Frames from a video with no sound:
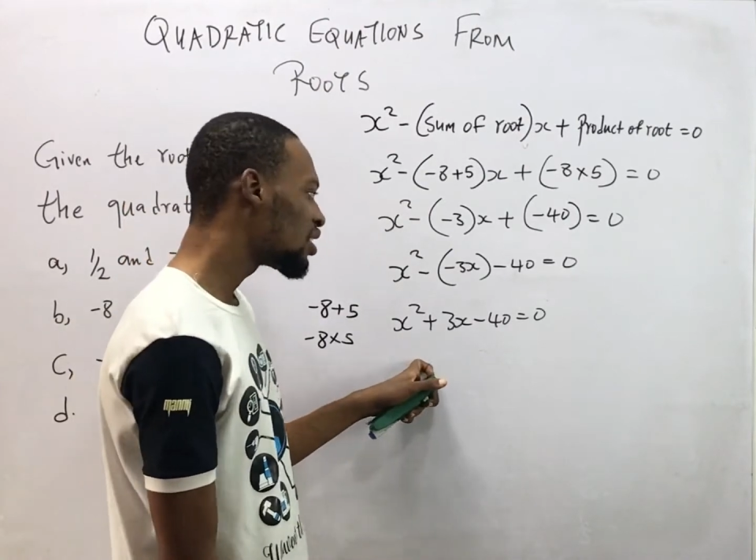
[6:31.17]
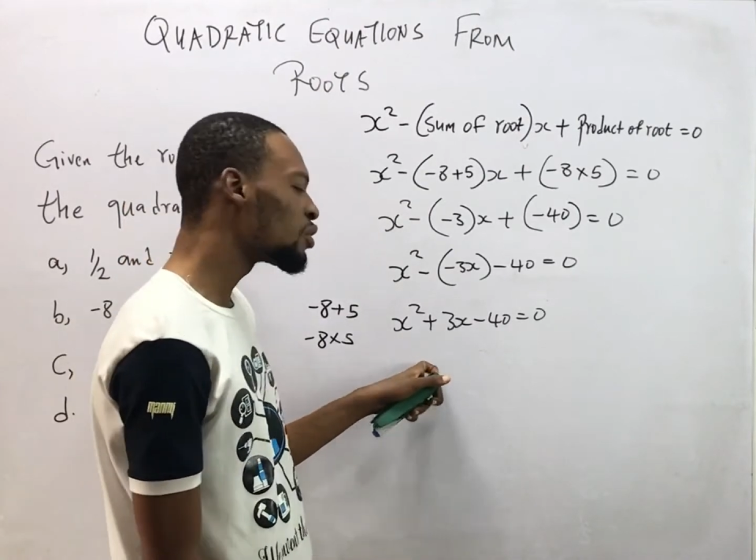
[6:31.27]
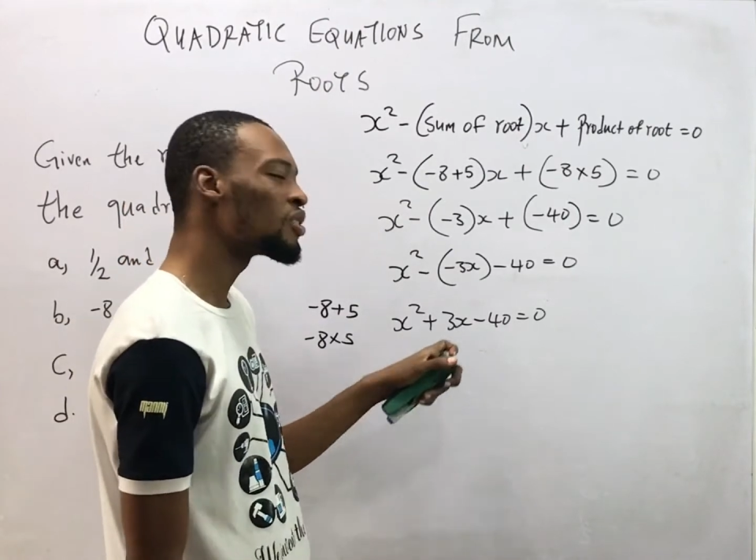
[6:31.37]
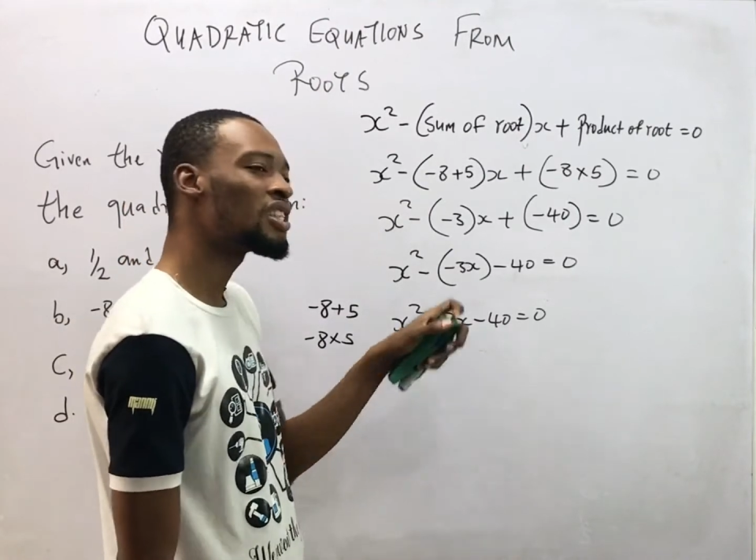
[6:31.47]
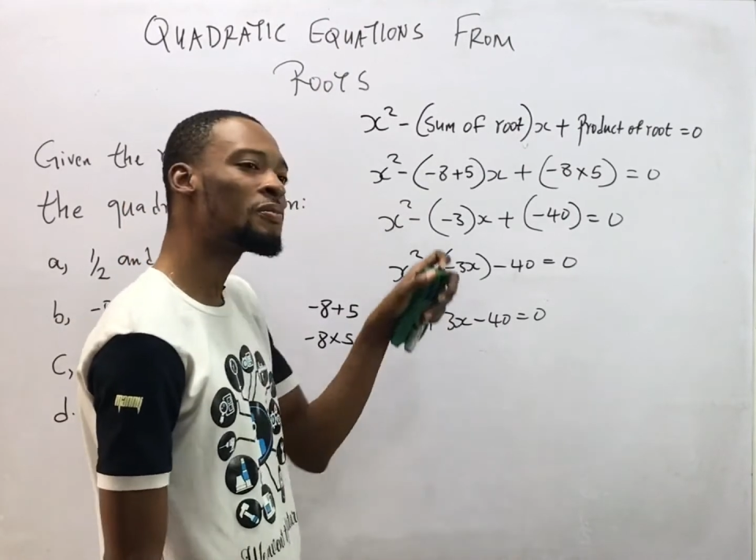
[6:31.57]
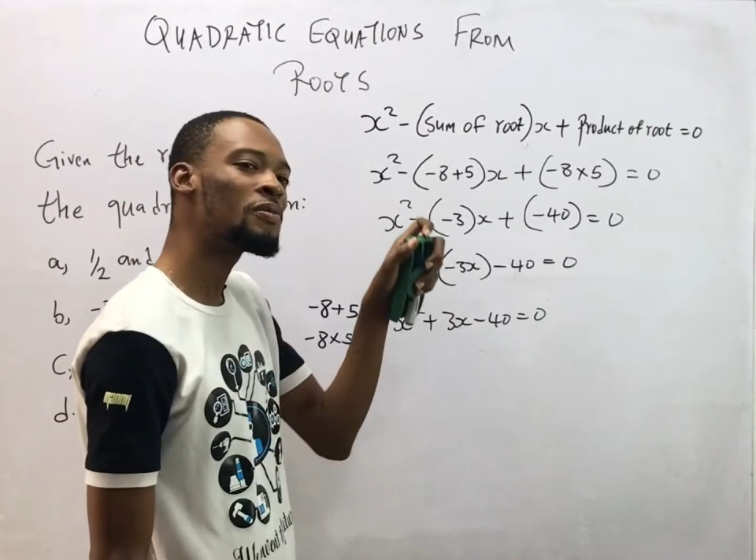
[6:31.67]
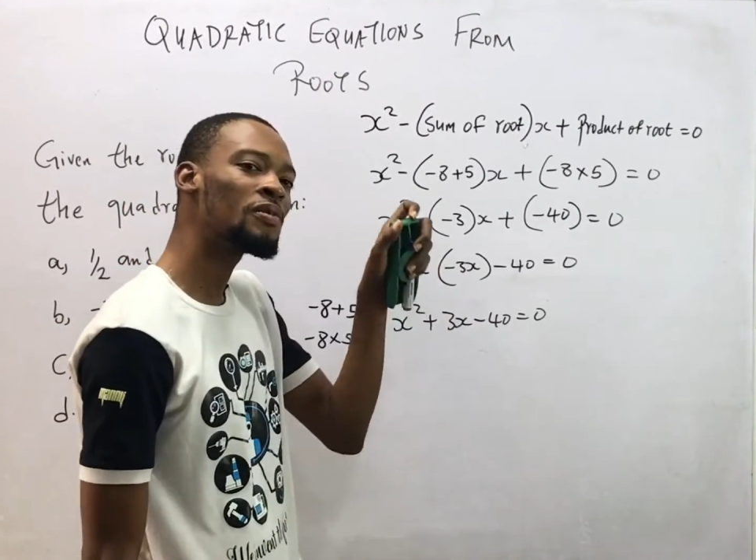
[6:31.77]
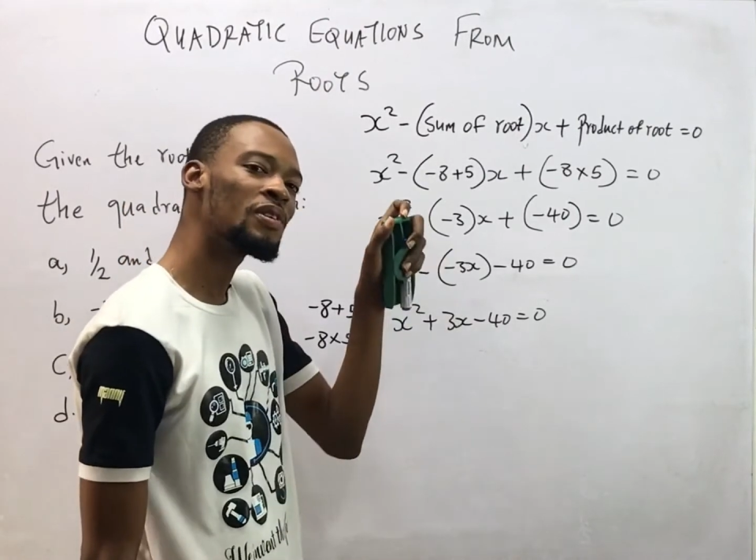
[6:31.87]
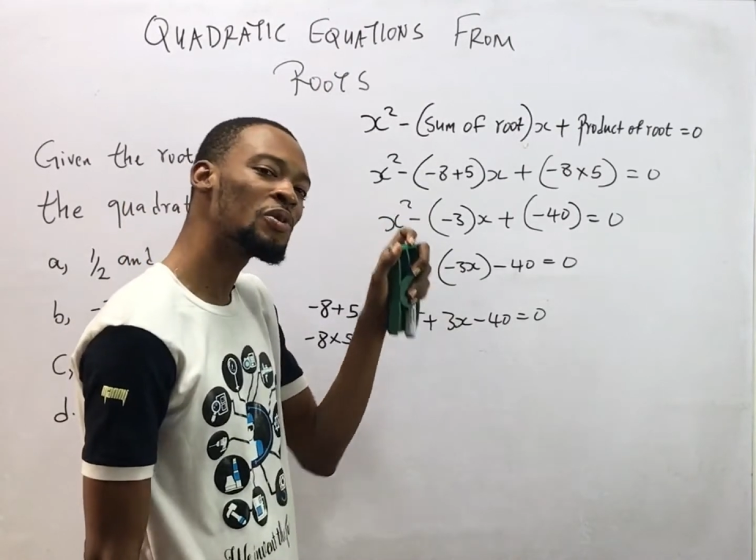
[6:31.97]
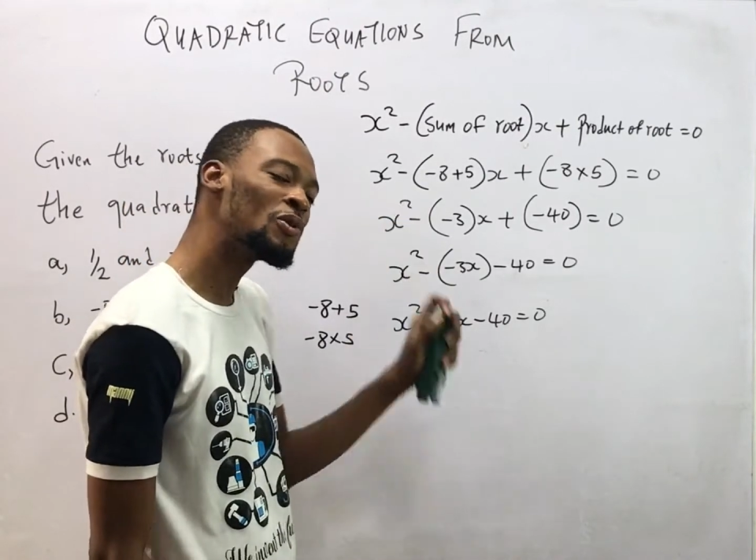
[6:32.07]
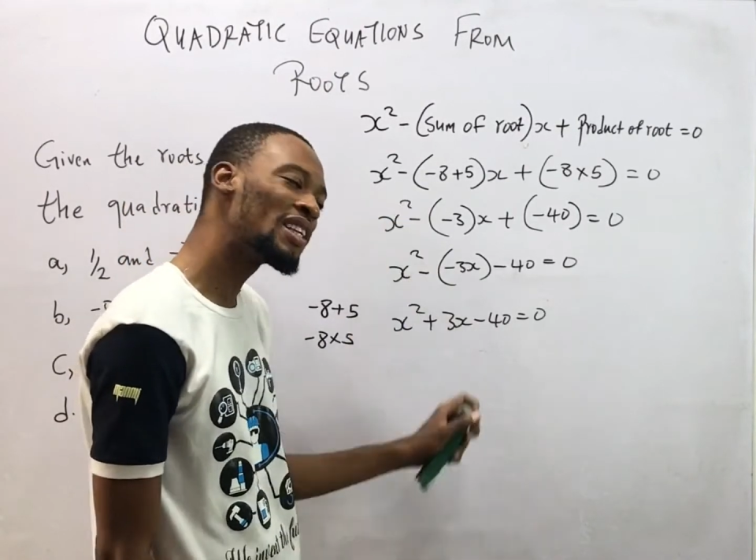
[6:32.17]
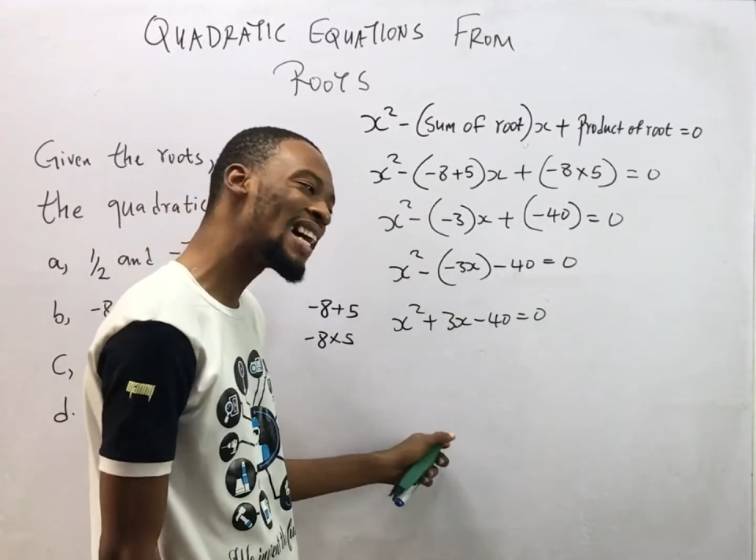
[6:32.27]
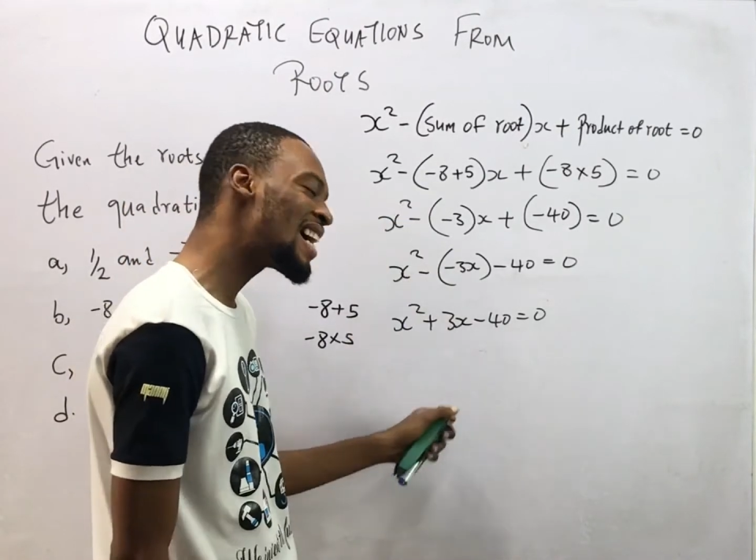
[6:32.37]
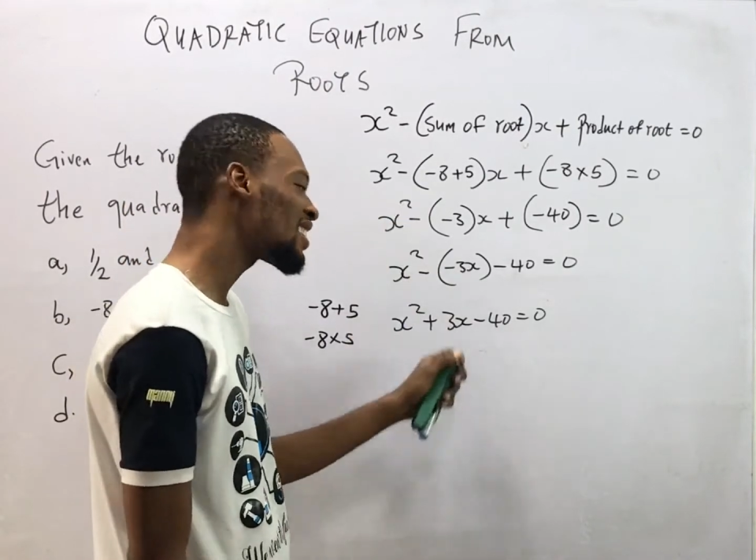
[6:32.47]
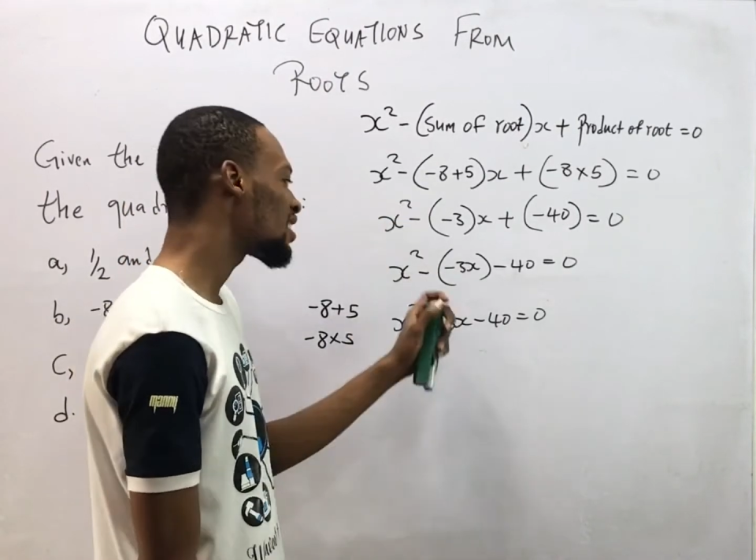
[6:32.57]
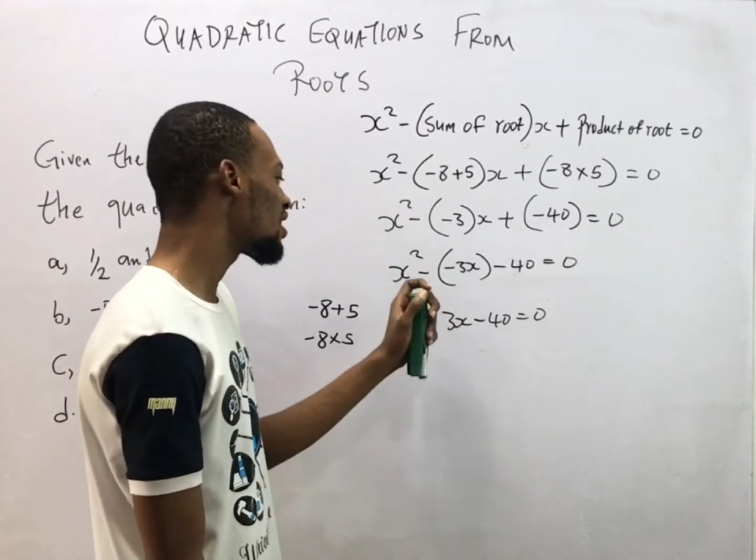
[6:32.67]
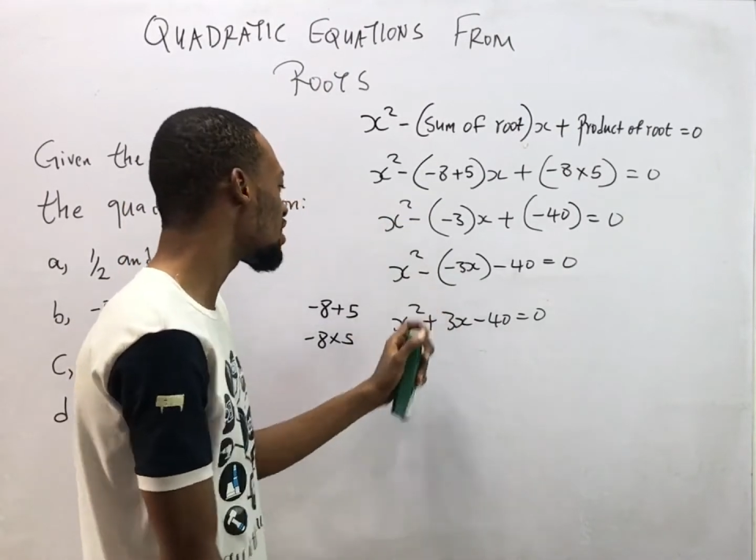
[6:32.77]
you will see you will get